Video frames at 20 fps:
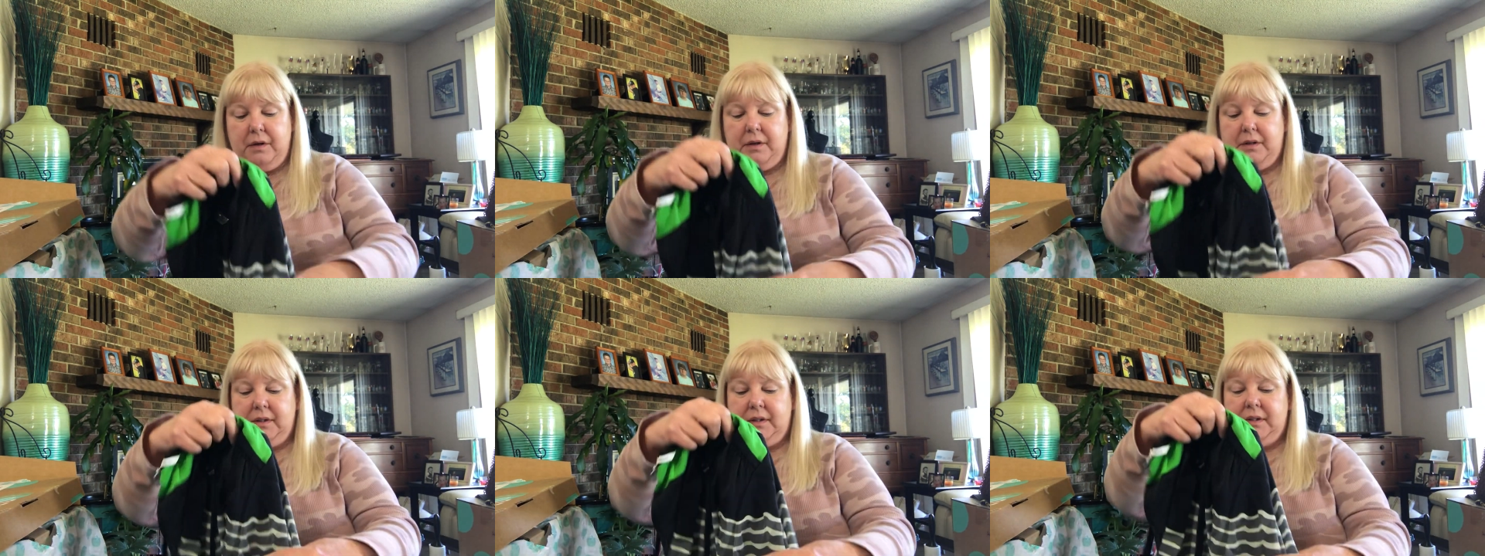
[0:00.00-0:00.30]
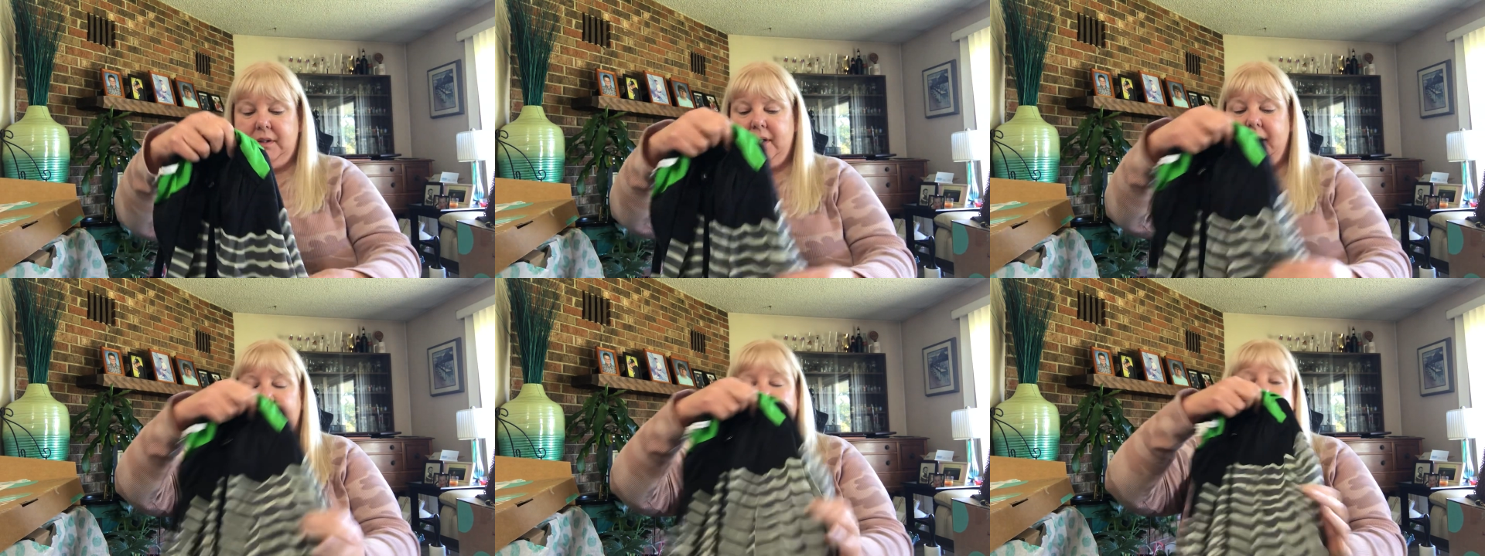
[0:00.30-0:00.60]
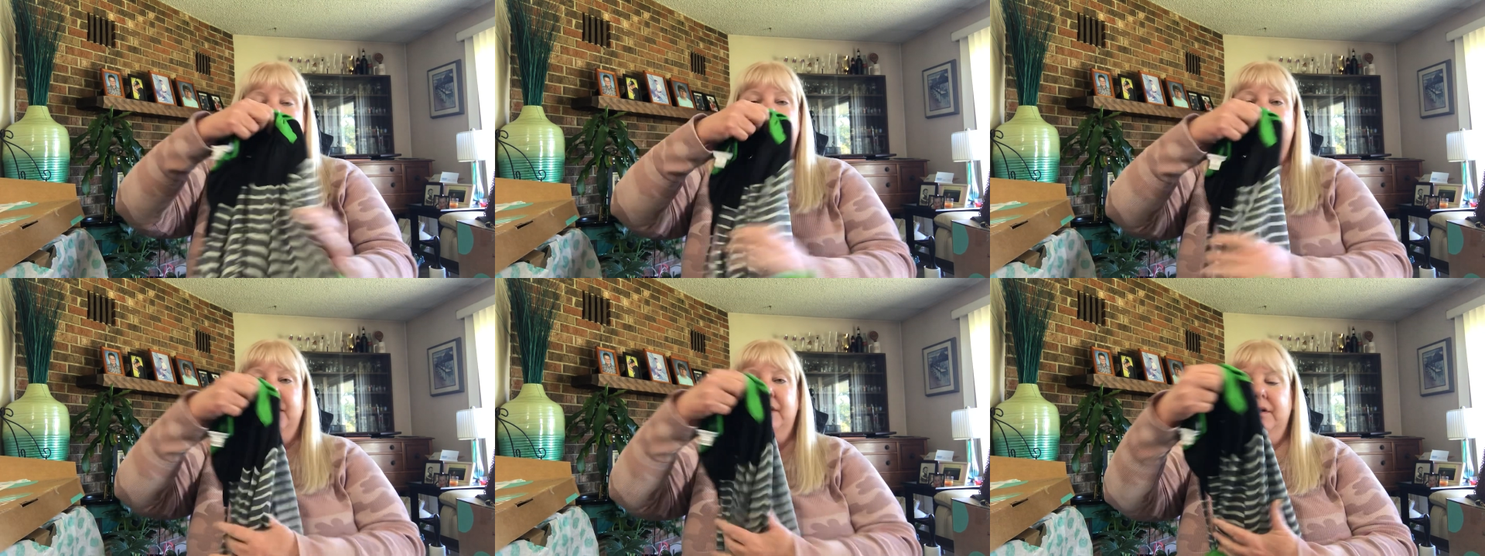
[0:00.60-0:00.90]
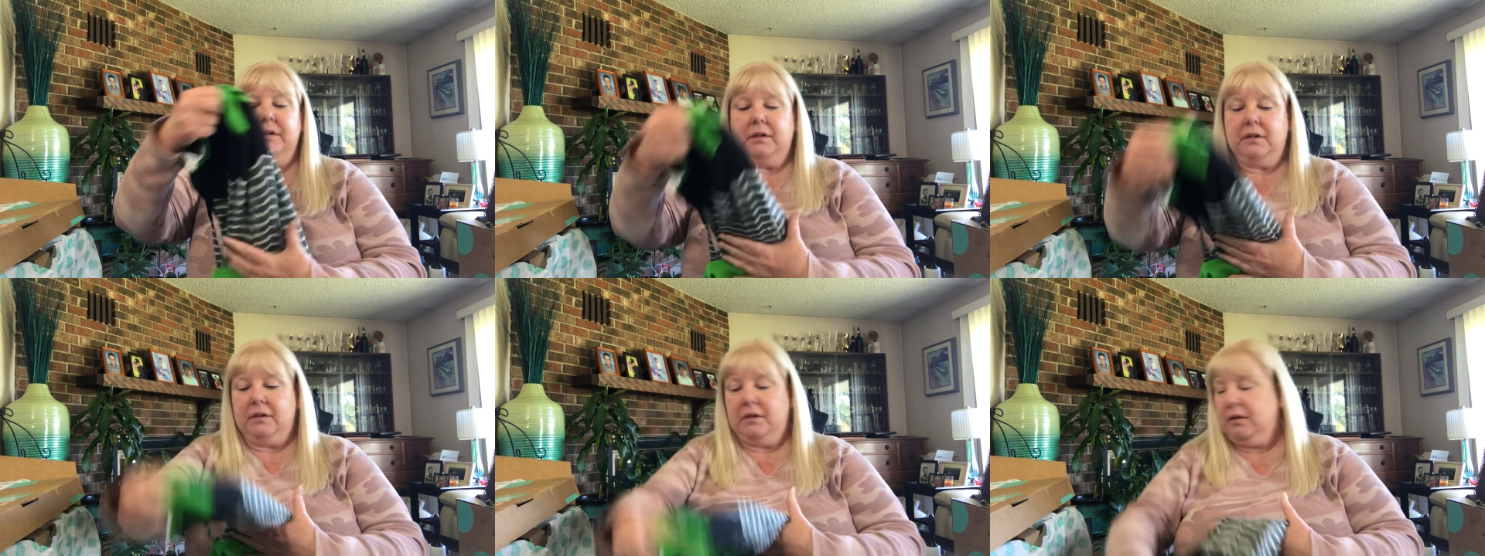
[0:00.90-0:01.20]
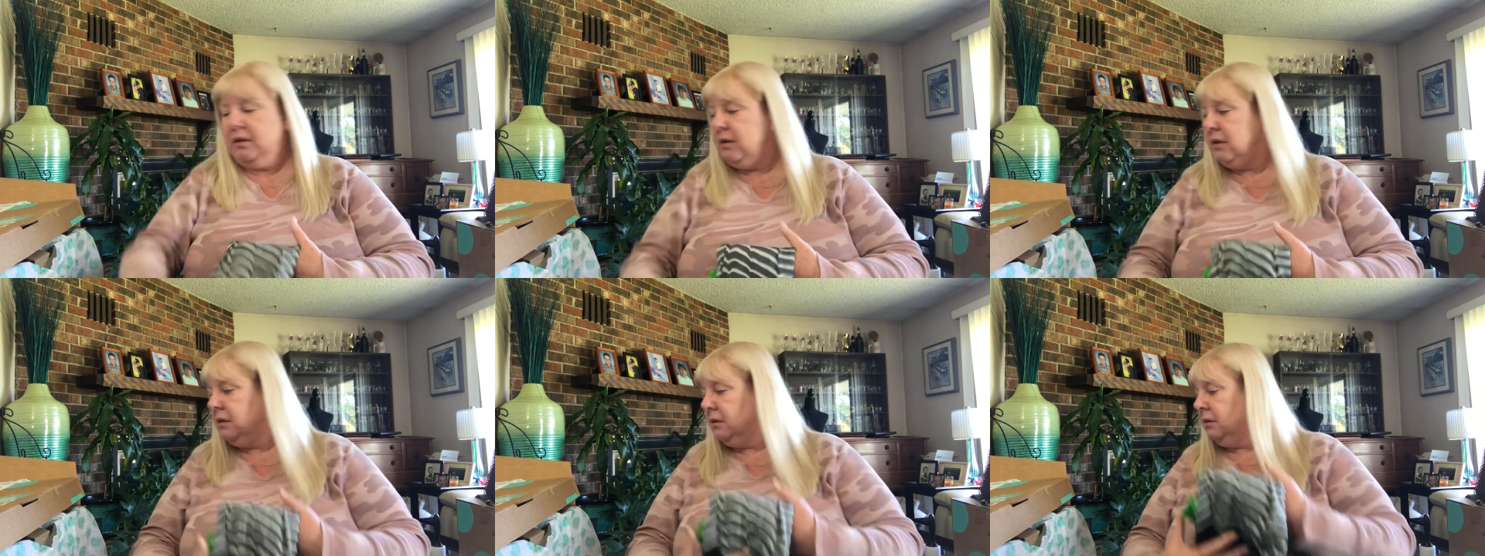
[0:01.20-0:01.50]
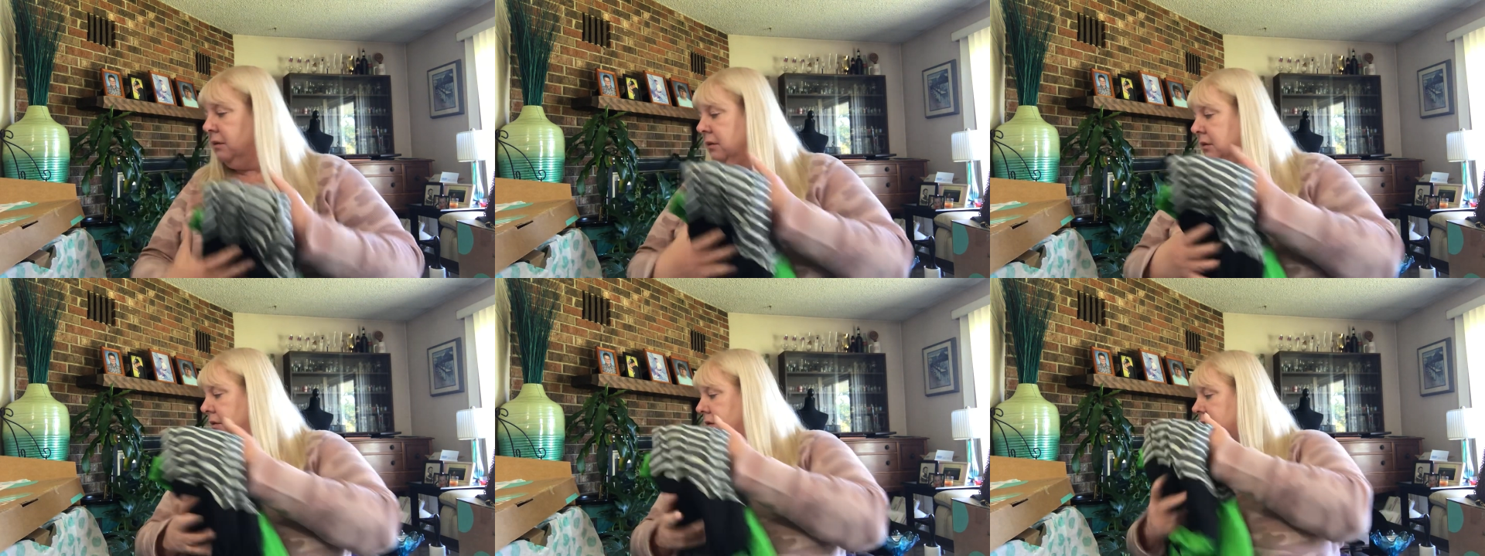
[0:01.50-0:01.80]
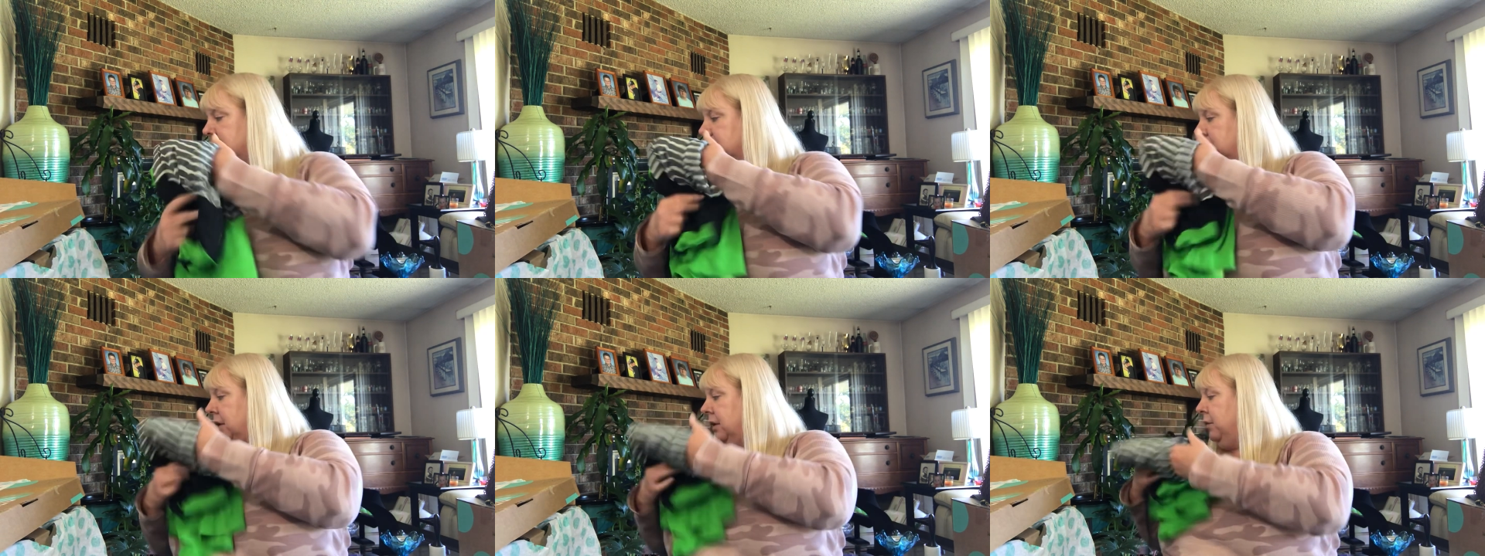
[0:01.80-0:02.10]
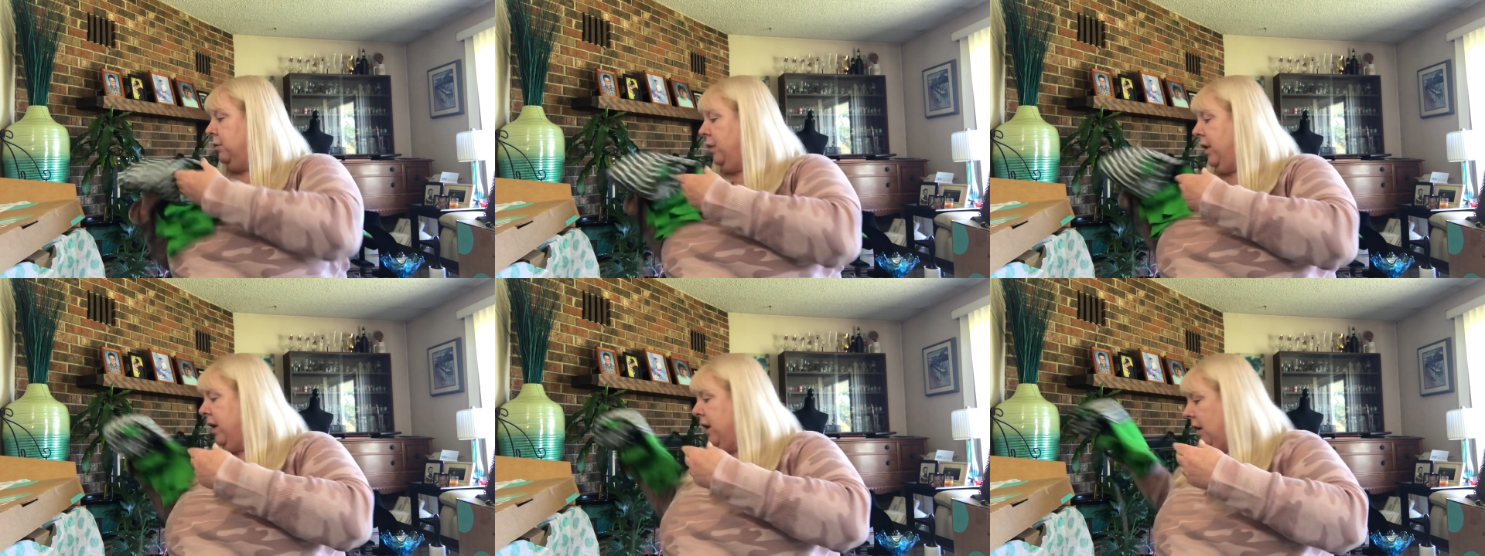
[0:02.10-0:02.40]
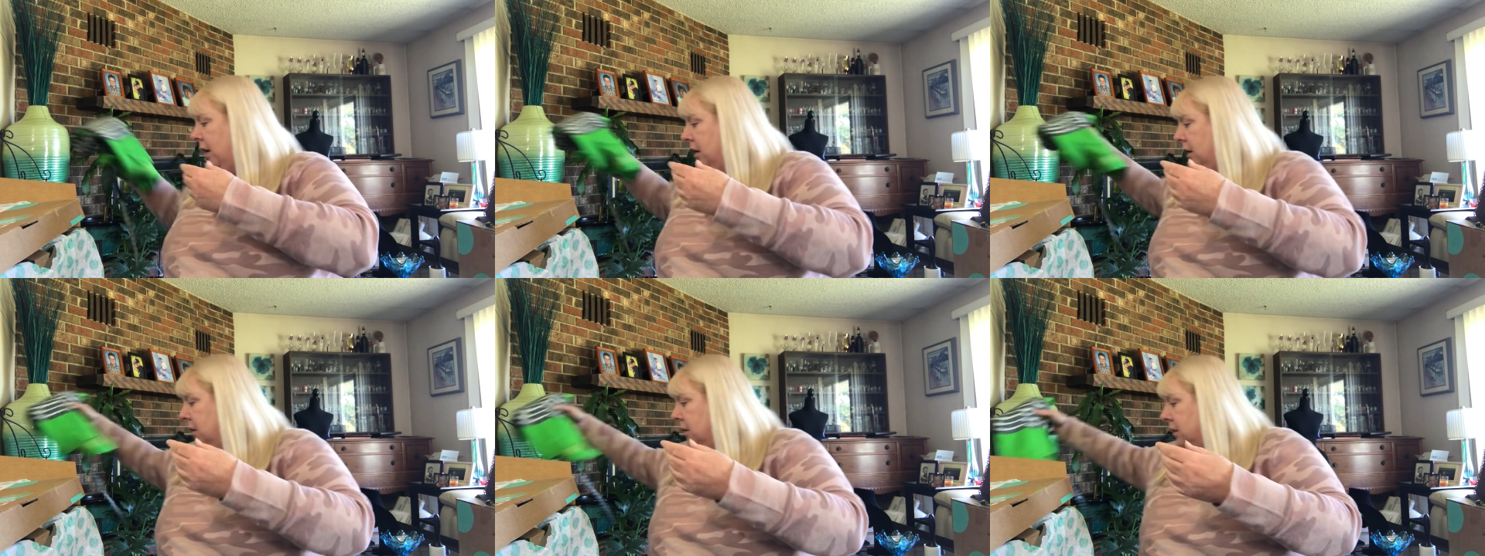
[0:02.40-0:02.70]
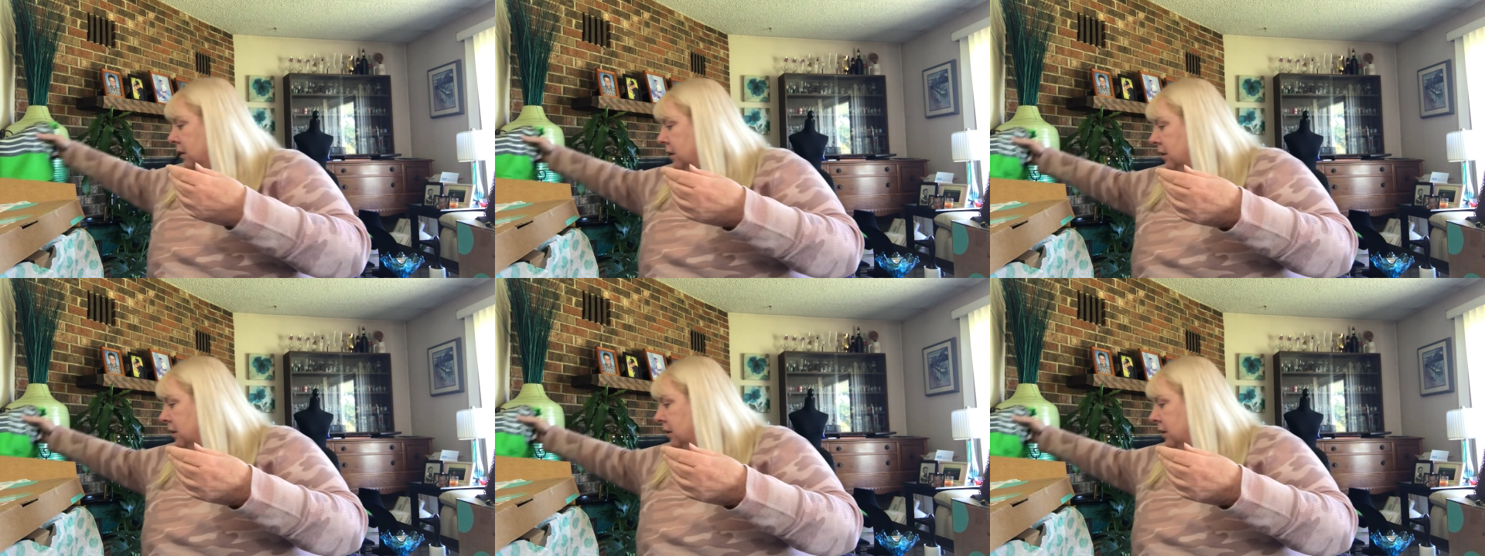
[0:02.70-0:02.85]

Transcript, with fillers: snag this and wear it